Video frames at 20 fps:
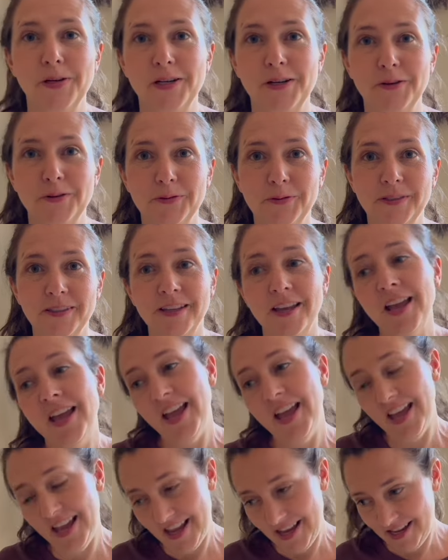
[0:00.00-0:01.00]
nose
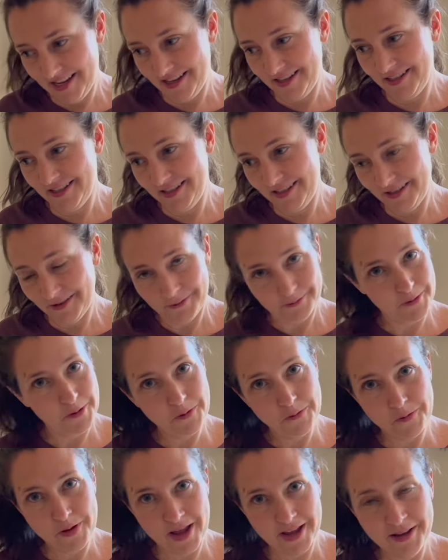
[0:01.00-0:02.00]
and throw
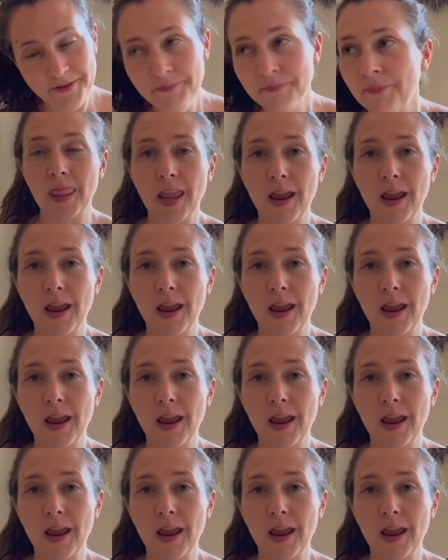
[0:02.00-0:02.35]
away.